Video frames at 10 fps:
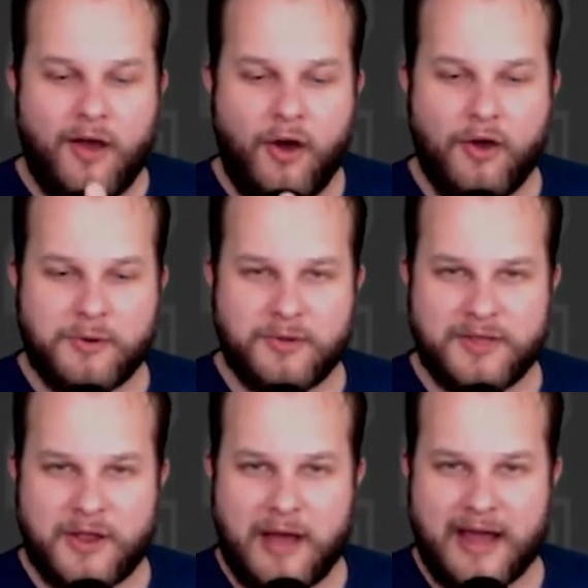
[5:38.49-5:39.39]
oh, you really
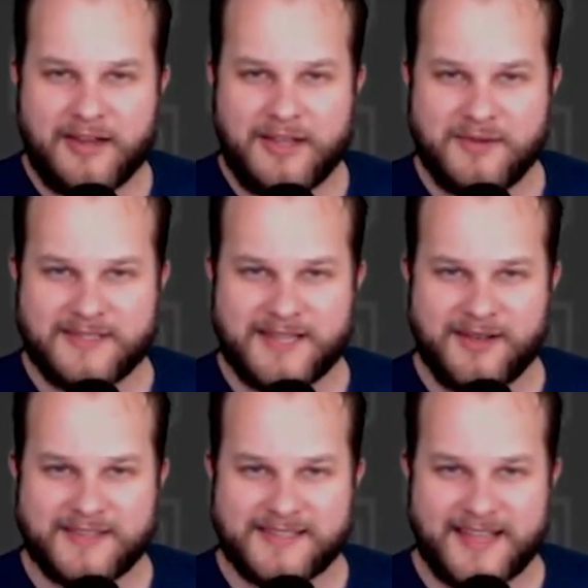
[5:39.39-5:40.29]
know how to use
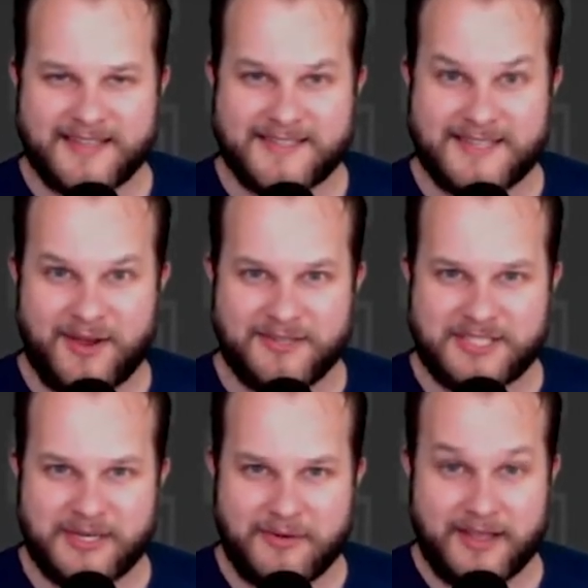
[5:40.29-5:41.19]
those things, don't
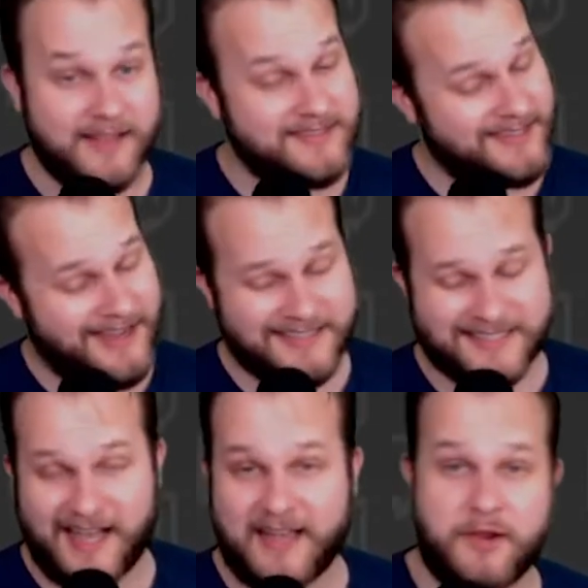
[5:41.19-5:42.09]
you? He goes, yes,
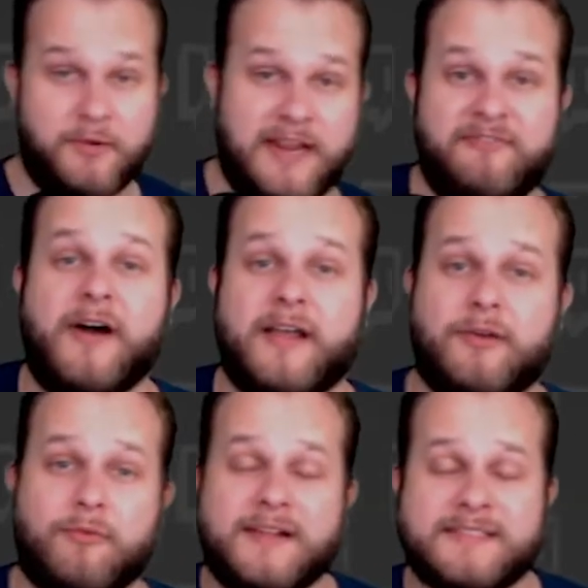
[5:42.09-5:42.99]
I do. And he fucking
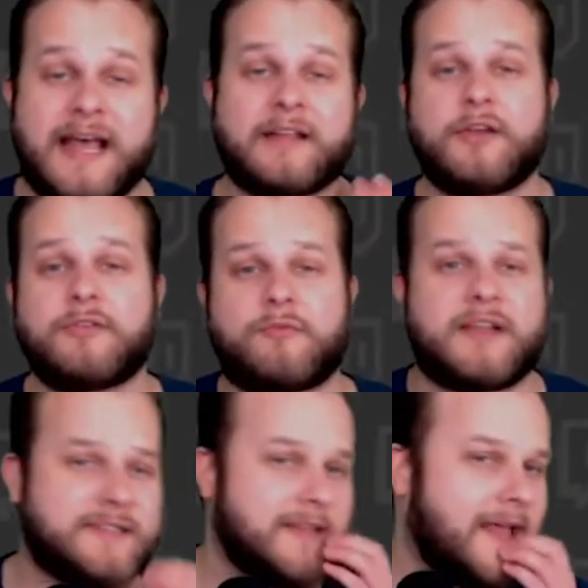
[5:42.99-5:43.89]
runs out there with the
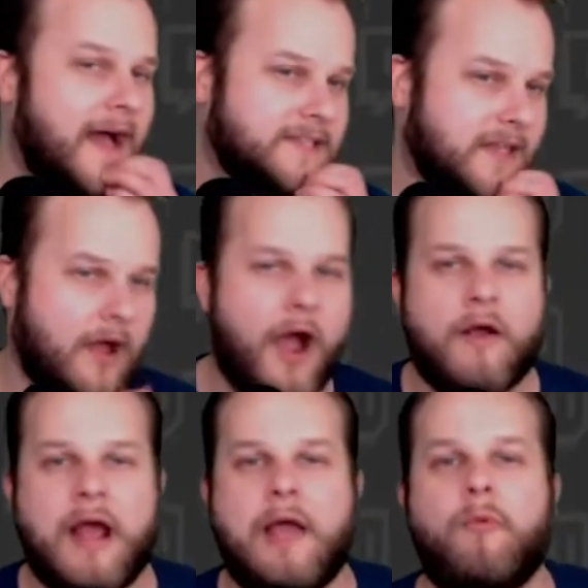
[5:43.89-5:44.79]
rest of the guys, like, all
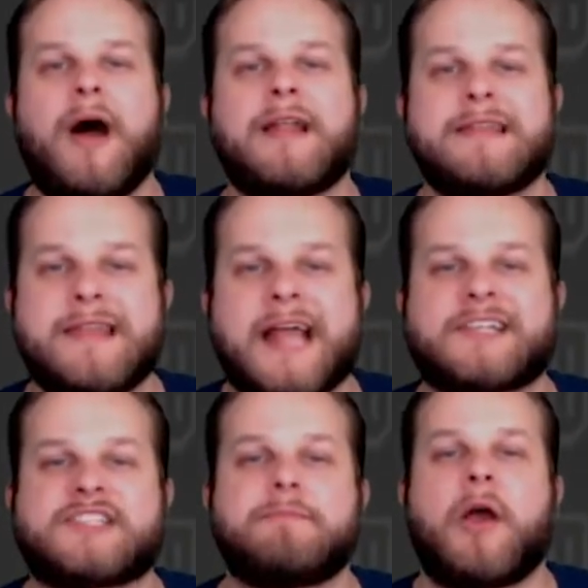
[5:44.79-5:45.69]
right, what
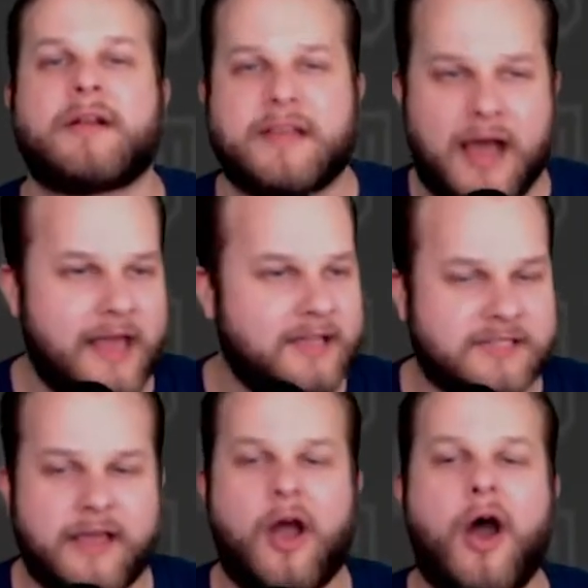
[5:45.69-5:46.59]
next, smart guy? He's
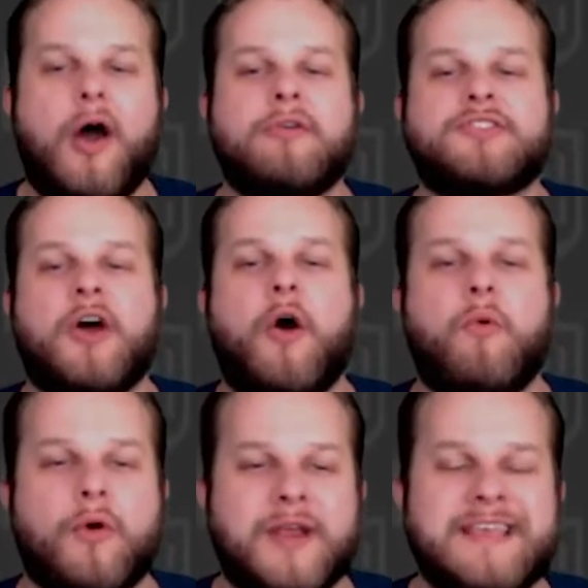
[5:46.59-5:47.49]
like, oh, don't
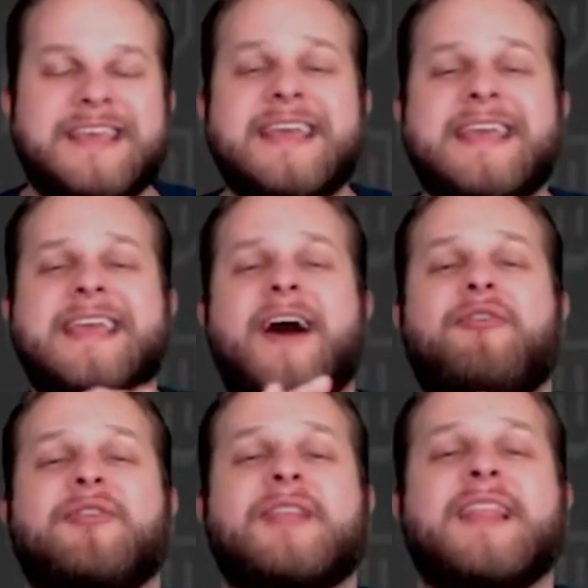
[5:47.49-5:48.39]
worry, ye of
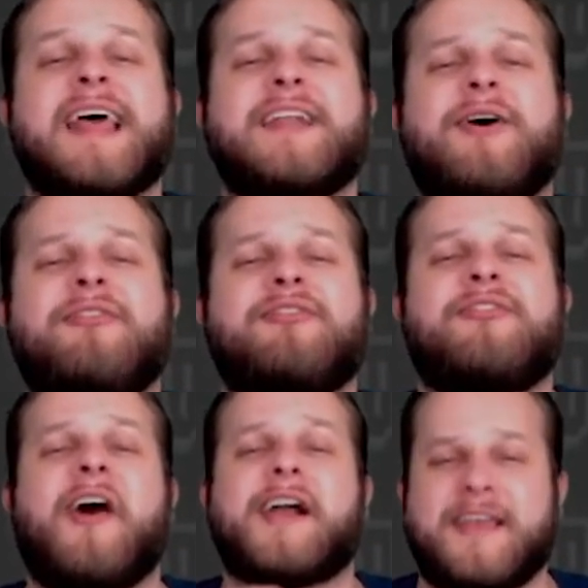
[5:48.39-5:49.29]
little
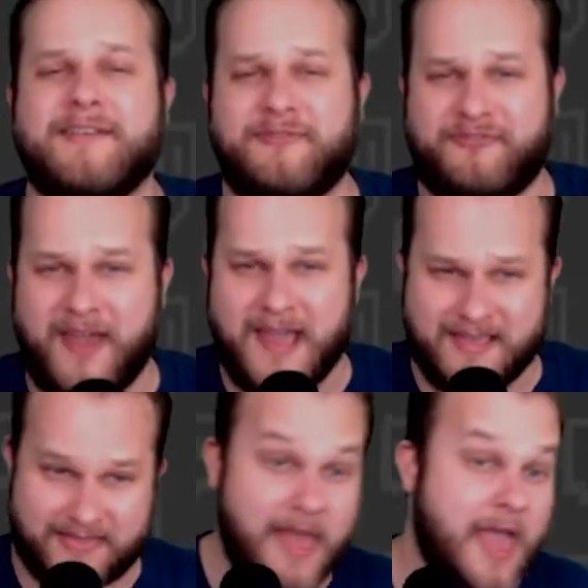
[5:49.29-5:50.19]
fucking
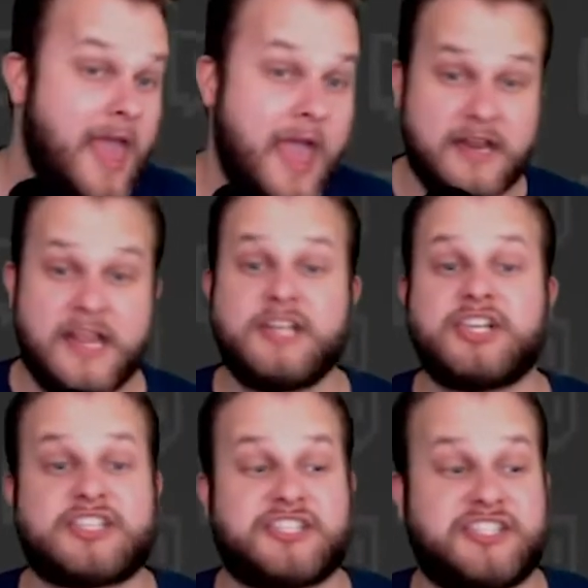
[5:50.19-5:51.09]
faith. And he
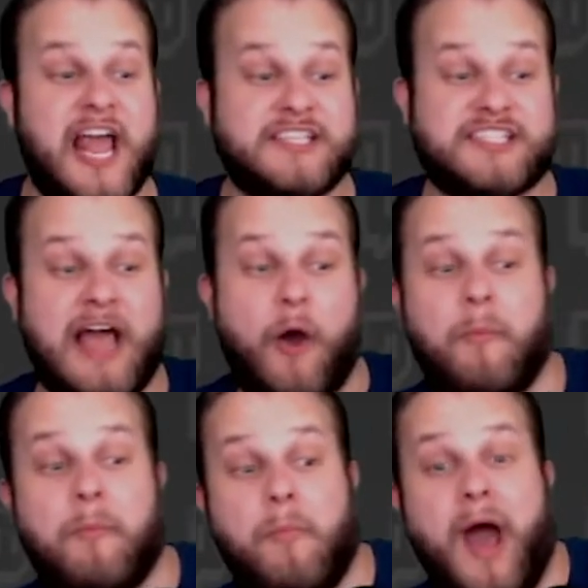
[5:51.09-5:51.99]
just sends out
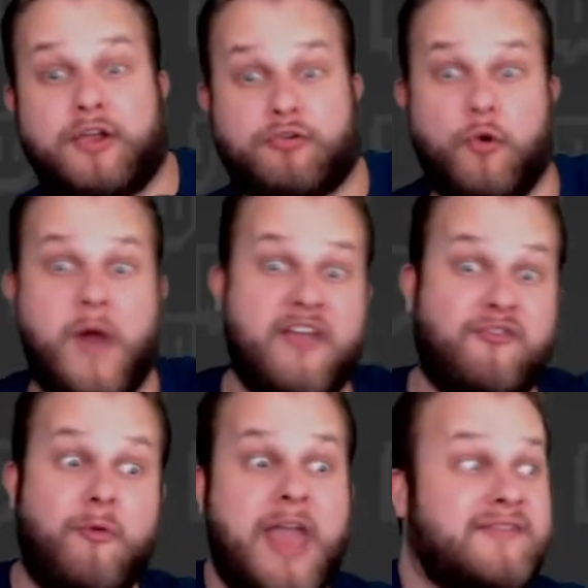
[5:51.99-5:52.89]
microwave
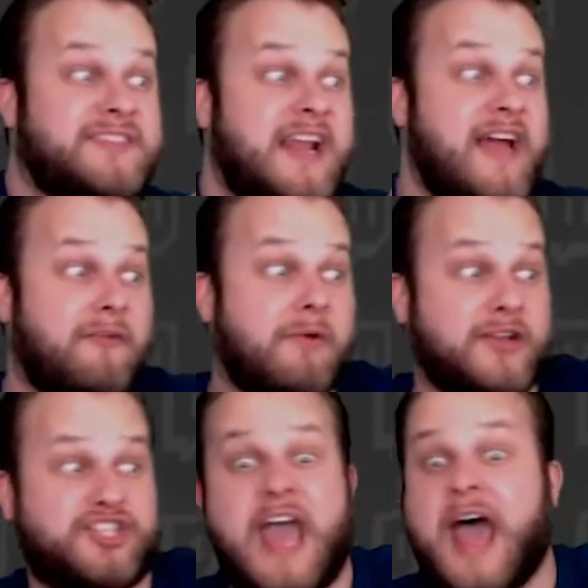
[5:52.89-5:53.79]
waves at everyone,
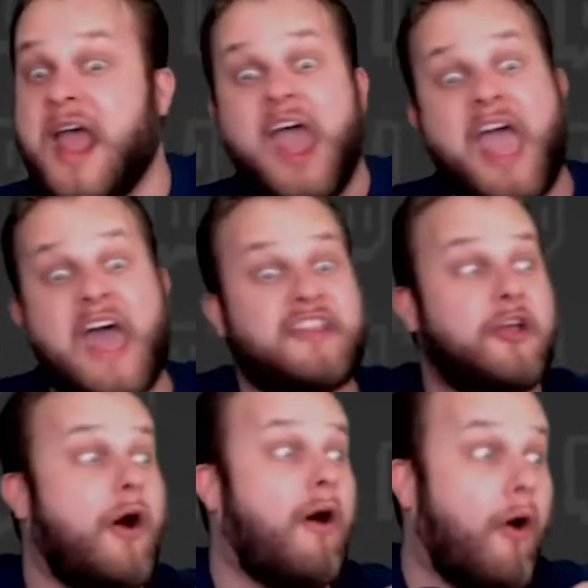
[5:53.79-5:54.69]
chat, and they
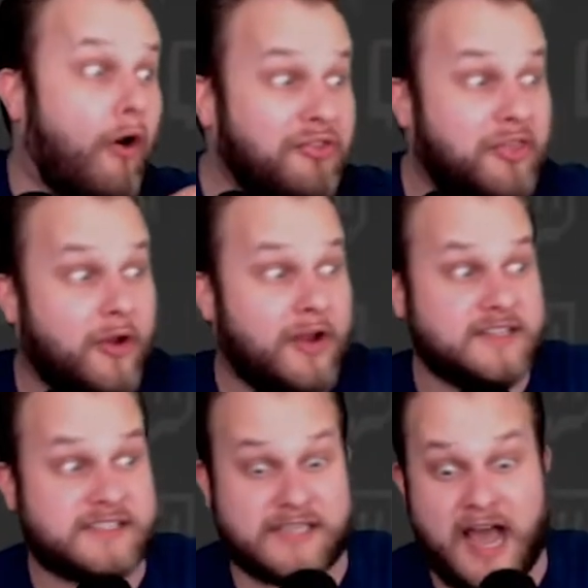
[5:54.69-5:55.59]
all their
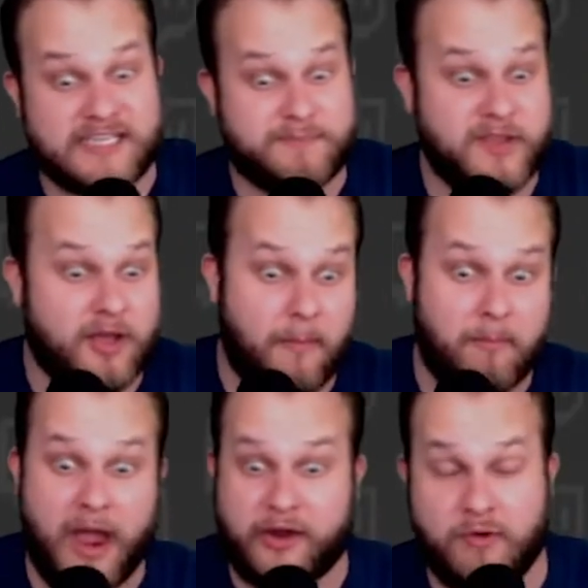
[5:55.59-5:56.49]
insides become
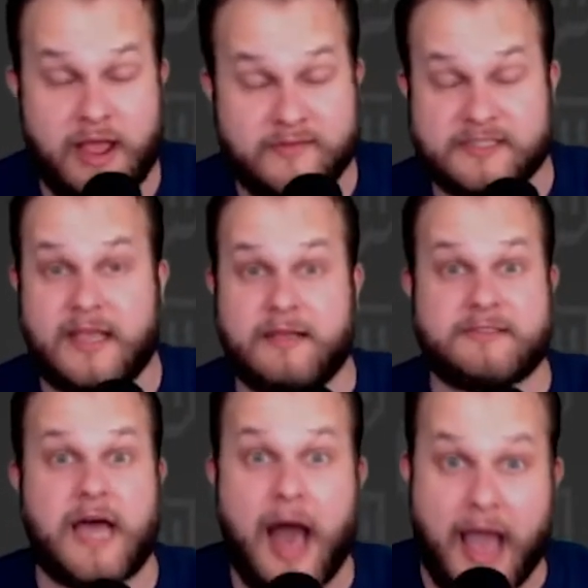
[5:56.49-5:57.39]
microwaves, and they
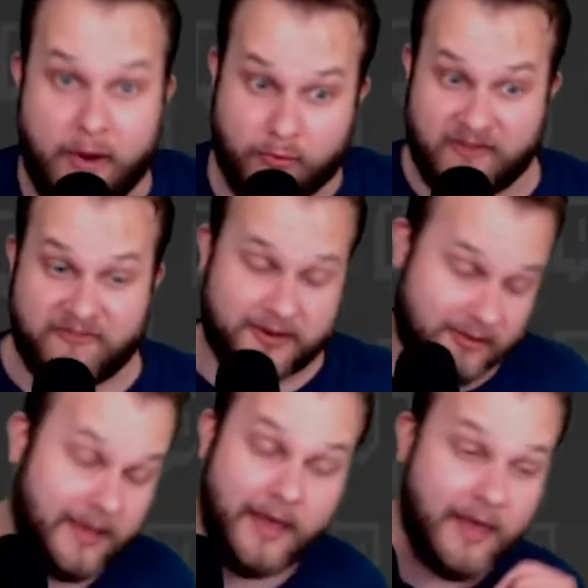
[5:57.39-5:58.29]
die
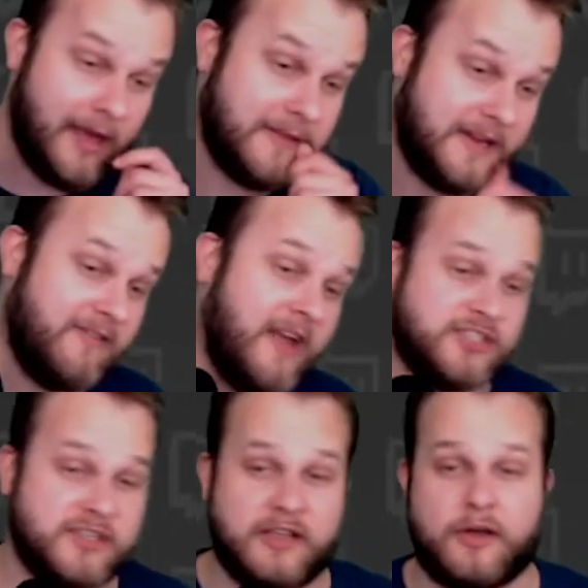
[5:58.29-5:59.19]
horrifically. And then
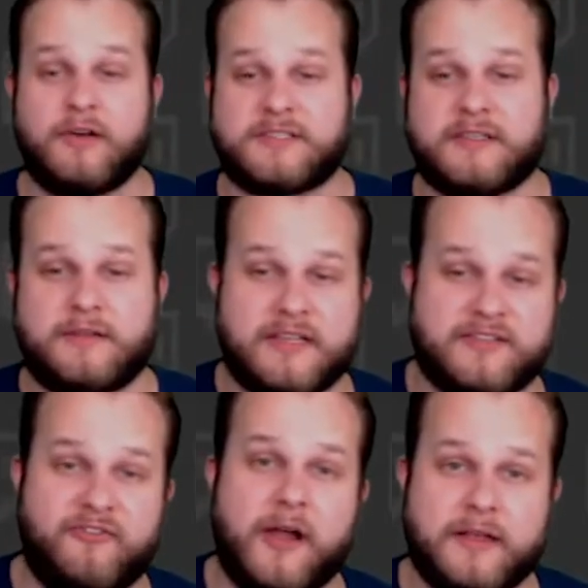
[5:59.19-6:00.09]
eventually he calls his
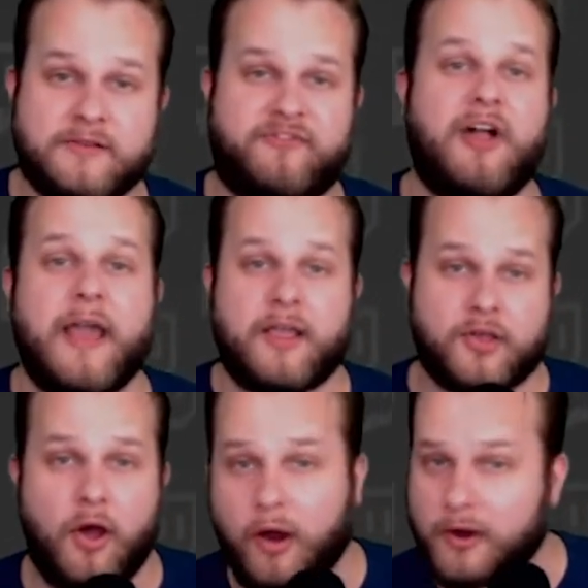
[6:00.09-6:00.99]
fucking flying
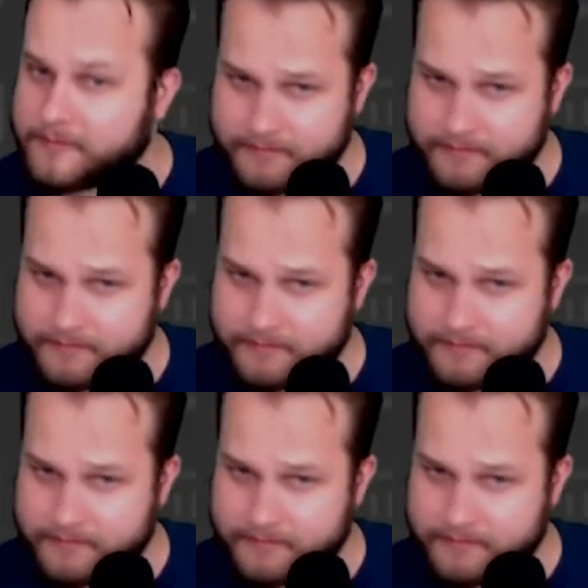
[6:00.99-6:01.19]
car,